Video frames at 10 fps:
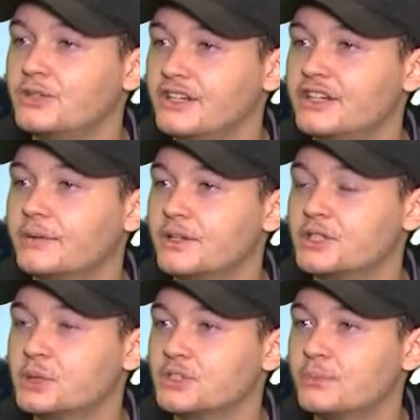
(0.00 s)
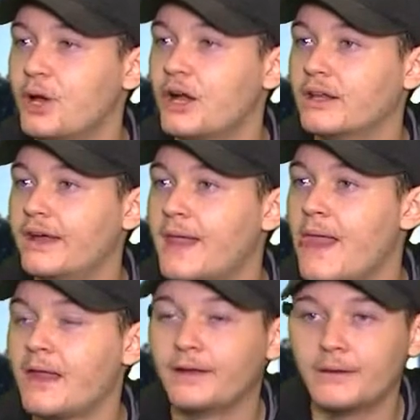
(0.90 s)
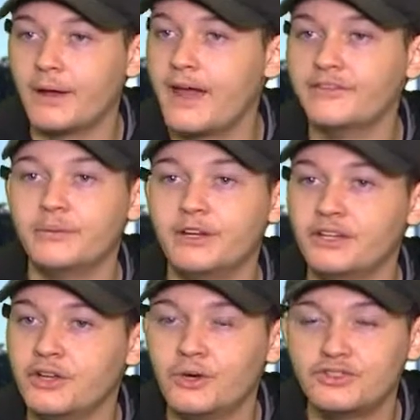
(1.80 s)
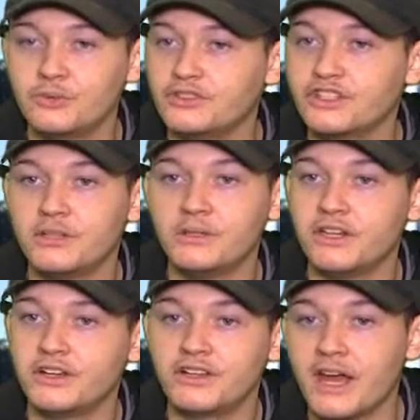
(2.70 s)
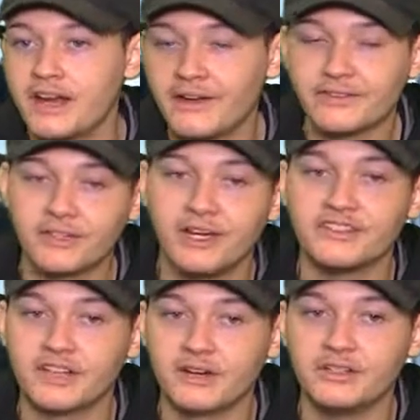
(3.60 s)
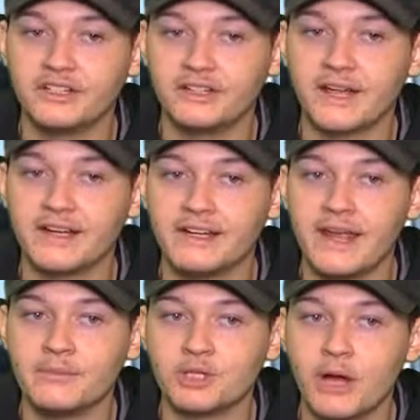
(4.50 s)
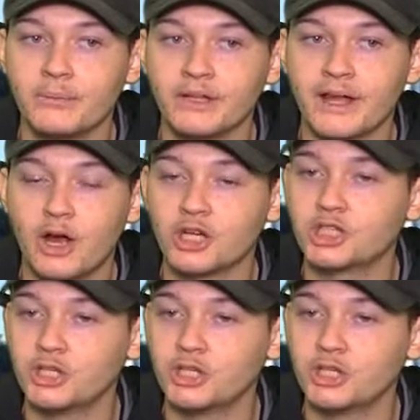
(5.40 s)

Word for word: do it at the original spot. Like everybody knows who was going to be there the night after us. I don't need to like name drop, but like our